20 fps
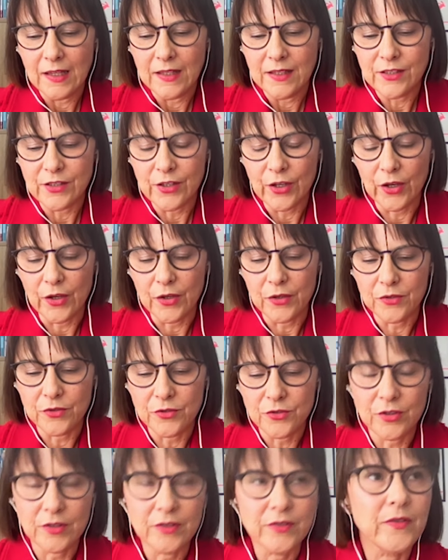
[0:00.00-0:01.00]
So
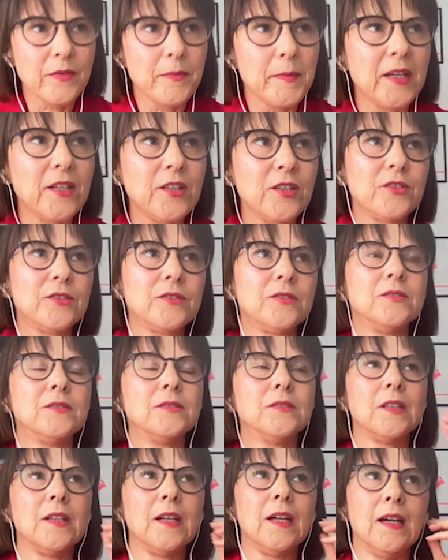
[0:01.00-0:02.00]

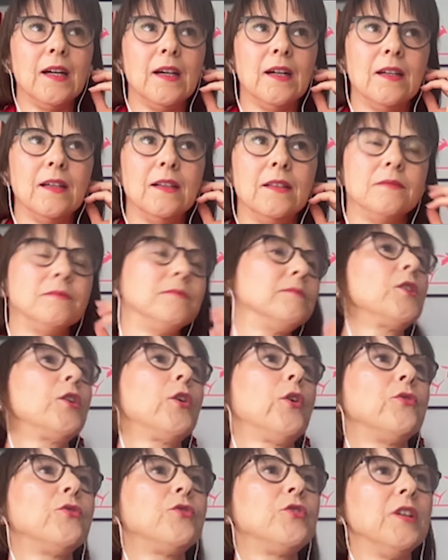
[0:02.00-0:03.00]
transformational
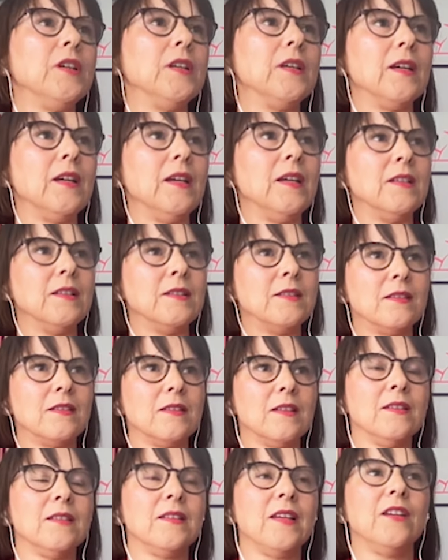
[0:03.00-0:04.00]
coaching is
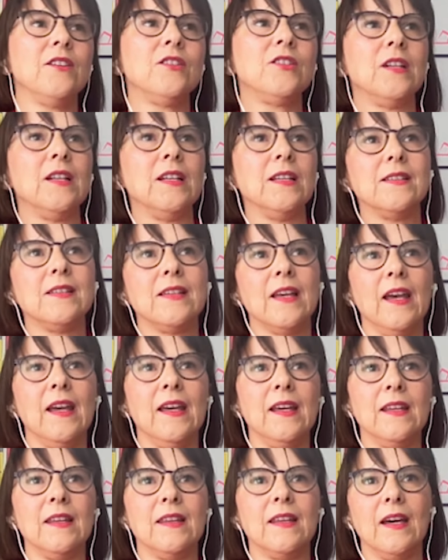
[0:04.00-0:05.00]
essentially
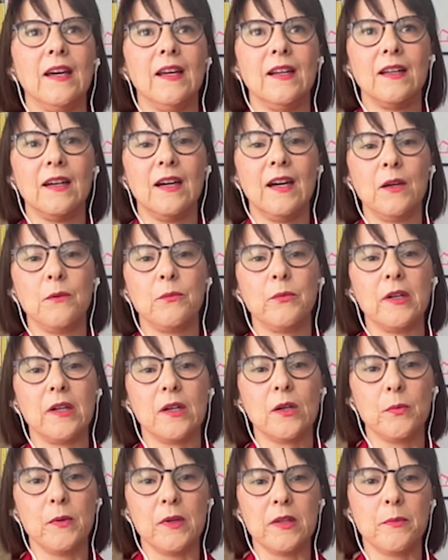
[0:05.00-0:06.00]
saying that I
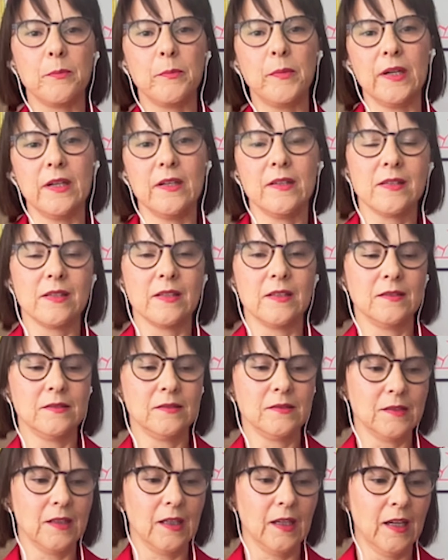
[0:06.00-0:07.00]
work with a
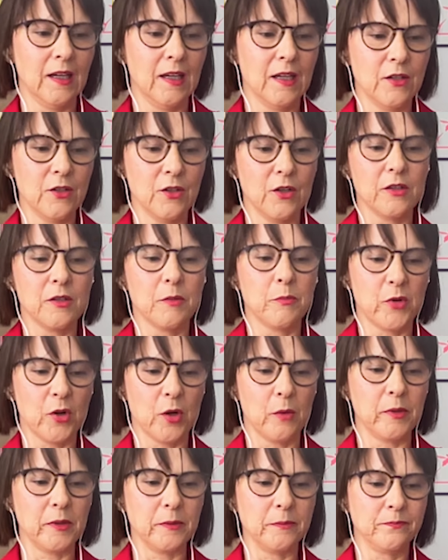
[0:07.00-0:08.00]
person, not the
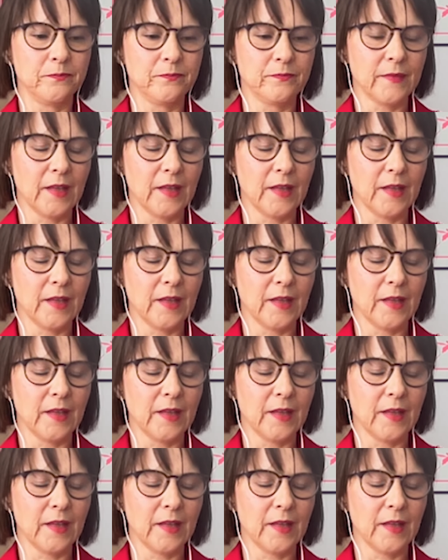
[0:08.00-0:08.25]
problem.